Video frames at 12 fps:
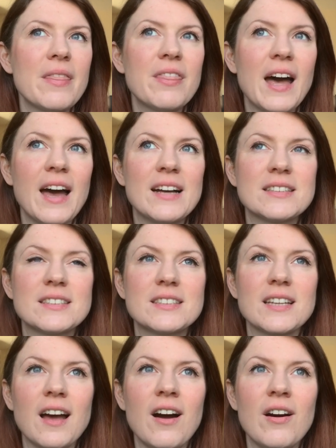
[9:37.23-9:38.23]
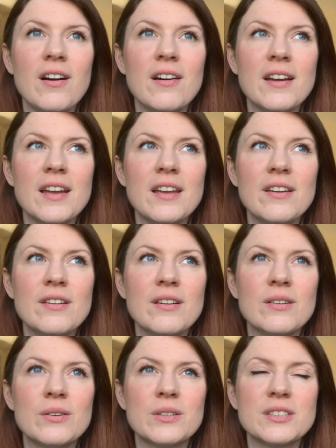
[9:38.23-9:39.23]
that I,
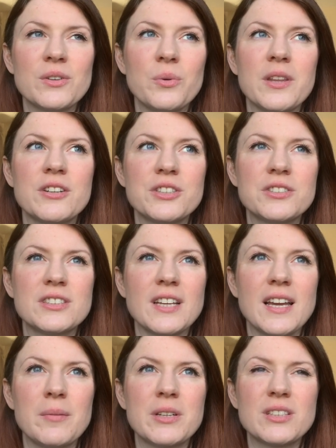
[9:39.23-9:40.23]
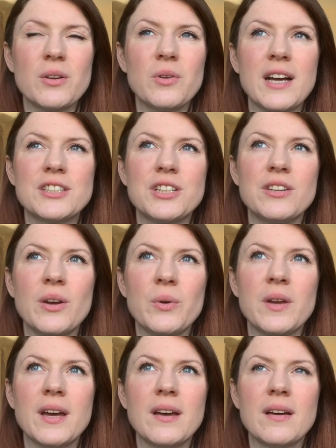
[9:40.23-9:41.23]
oh, I don't know whether I should say it because I don't actually know
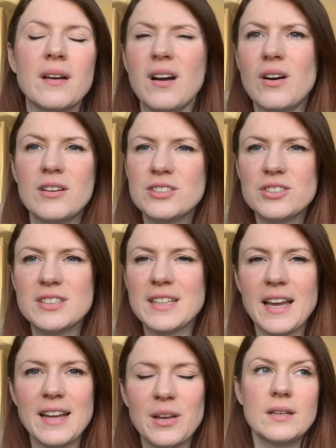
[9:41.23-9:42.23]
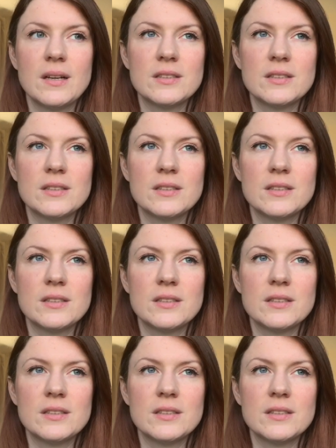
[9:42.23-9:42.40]
yet. Oh, I'll just say it anyway.